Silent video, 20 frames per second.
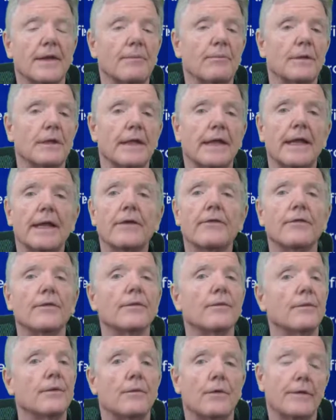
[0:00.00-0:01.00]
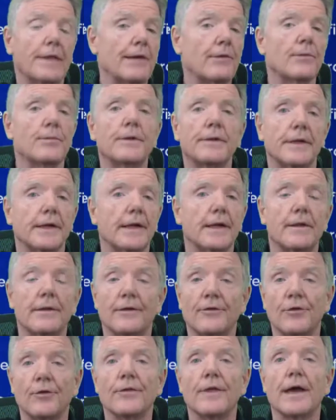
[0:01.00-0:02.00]
believe, well, they were put together in
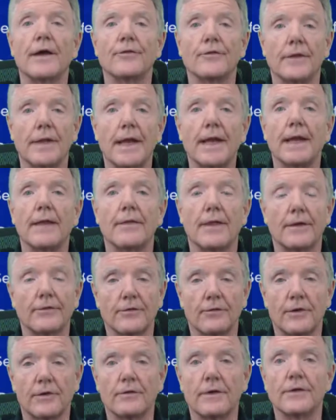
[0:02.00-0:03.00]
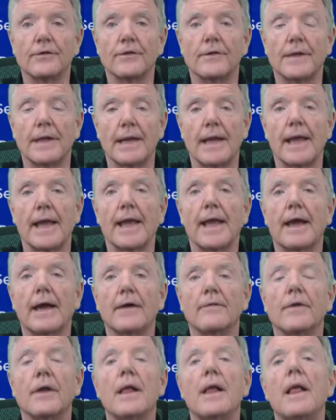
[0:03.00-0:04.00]
2008. That's the revision that I have.